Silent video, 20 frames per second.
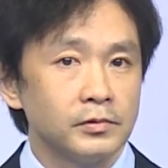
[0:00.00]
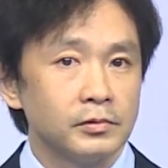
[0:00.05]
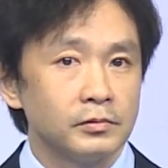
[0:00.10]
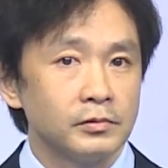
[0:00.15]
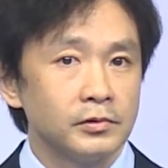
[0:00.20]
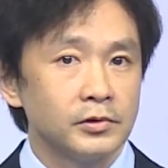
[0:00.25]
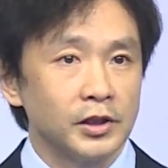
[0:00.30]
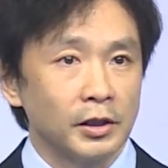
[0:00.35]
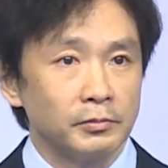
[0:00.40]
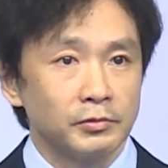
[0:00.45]

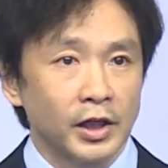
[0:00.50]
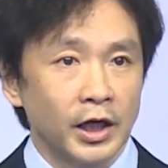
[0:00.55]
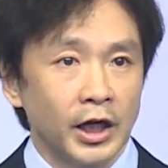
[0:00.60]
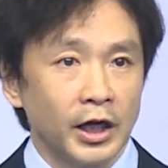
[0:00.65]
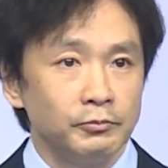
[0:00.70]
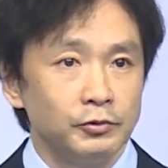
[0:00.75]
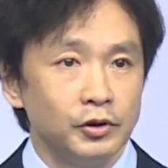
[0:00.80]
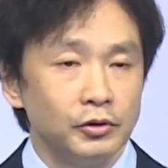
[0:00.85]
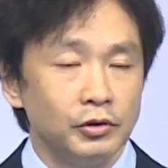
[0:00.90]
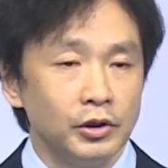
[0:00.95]

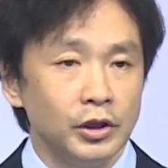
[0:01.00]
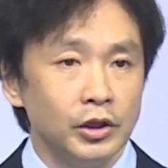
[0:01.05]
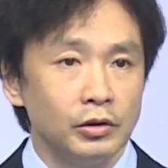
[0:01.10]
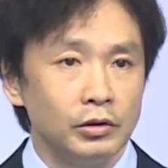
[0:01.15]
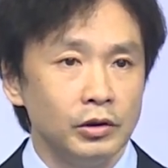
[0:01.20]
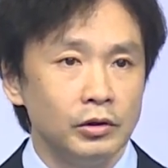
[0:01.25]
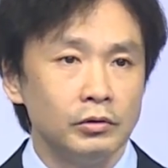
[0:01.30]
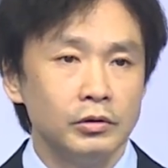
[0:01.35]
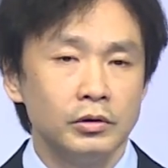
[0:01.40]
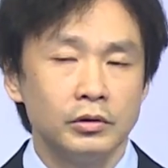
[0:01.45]
Sometimes you
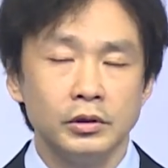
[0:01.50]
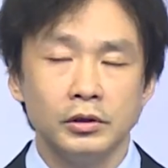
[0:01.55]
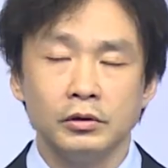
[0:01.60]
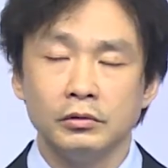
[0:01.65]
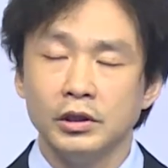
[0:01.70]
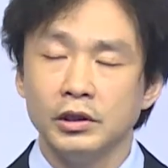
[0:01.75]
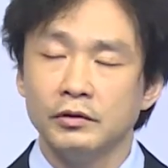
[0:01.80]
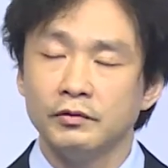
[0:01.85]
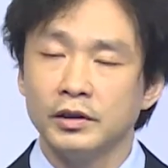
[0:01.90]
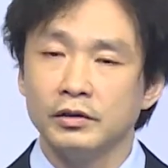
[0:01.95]

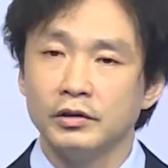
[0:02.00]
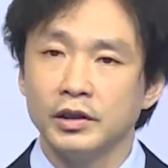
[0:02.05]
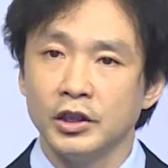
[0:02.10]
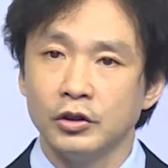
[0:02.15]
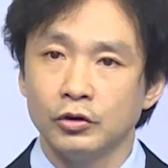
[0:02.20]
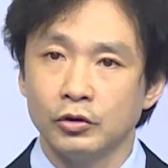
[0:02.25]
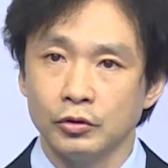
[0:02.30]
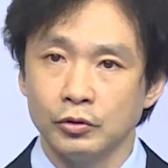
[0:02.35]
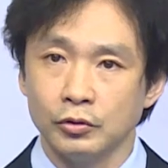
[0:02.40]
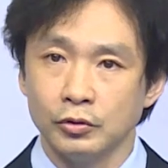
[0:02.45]
even need
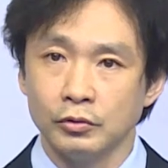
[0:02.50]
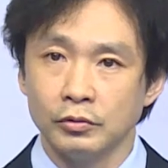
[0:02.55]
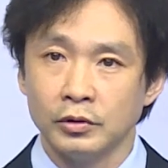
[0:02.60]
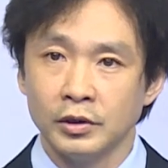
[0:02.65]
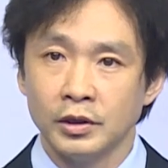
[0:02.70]
to